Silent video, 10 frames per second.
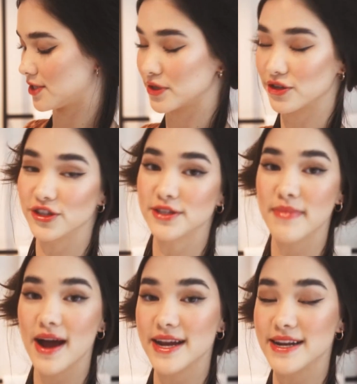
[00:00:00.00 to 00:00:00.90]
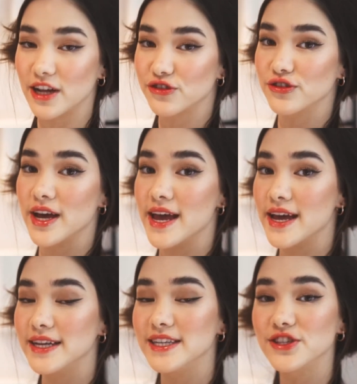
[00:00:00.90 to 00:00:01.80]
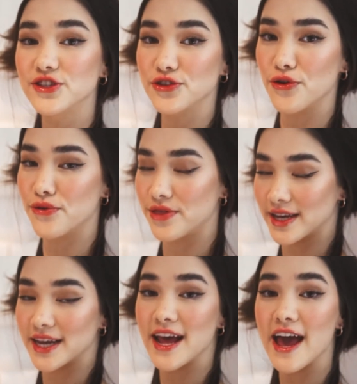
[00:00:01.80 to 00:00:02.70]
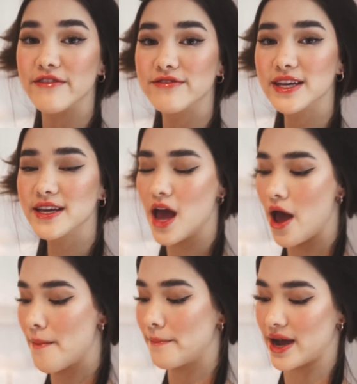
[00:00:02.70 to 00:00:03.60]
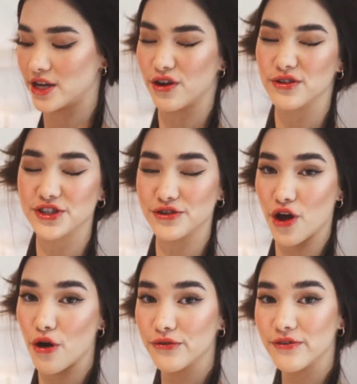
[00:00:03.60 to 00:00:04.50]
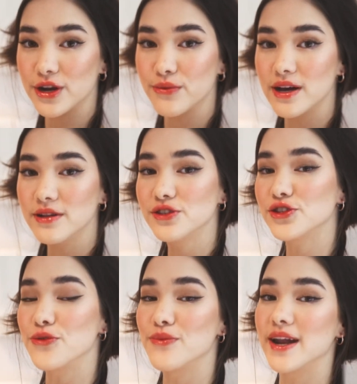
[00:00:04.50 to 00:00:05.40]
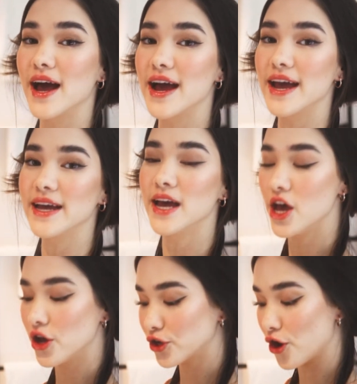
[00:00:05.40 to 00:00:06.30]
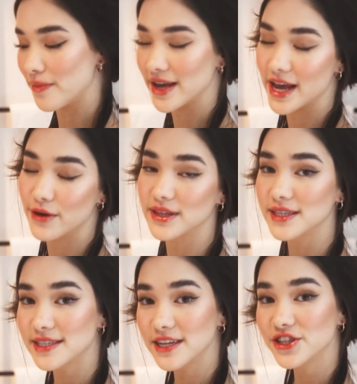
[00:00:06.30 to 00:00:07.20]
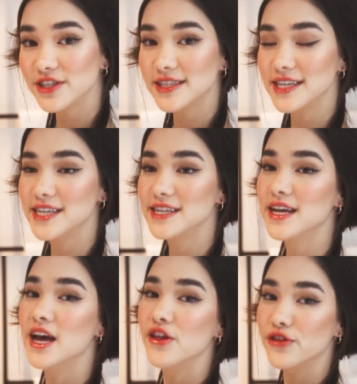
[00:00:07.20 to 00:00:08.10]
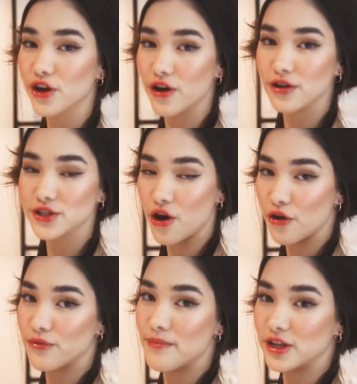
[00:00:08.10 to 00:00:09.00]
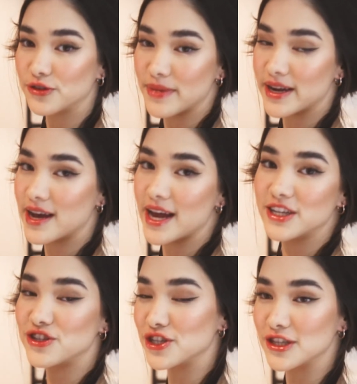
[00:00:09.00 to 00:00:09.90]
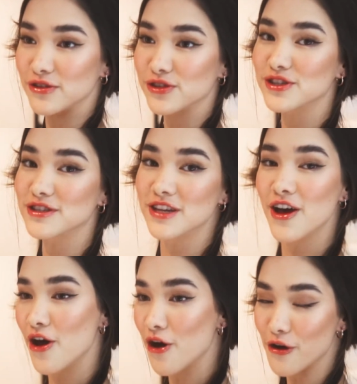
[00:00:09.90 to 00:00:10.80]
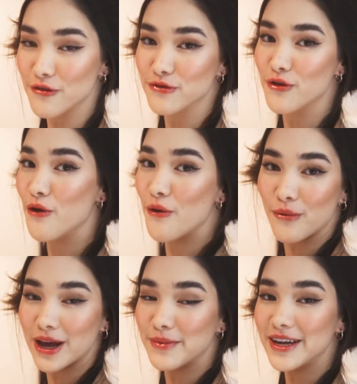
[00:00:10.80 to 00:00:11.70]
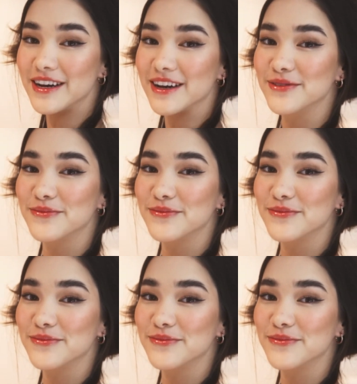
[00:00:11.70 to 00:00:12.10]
because my natural hair is so thick and heavy, my curls don't hold very well. So when I curl my hair with extensions in, the curls hold much better and it just looks overall way better.